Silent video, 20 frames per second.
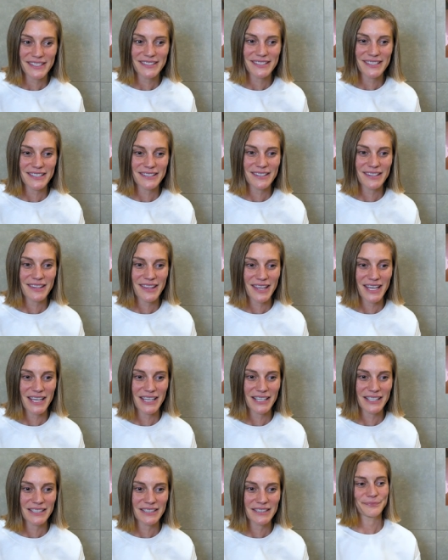Is this a
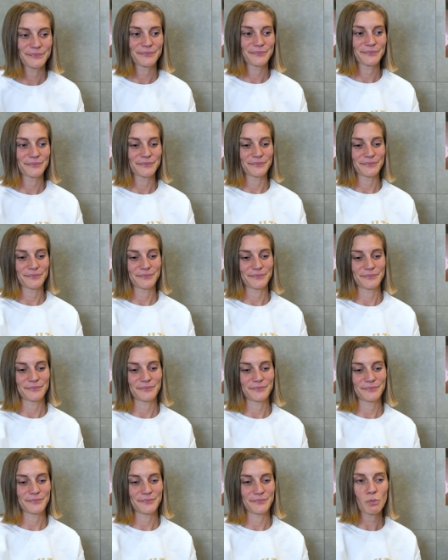thing? Is it like
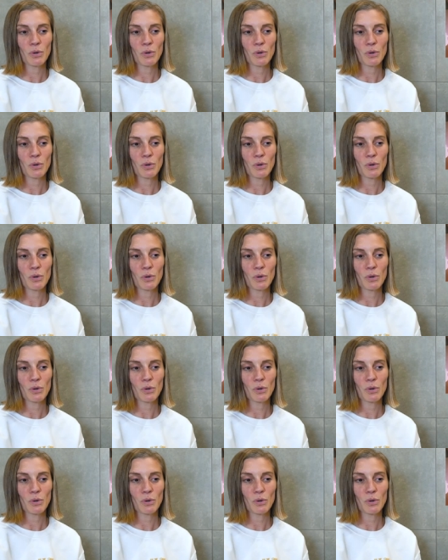Annabelle?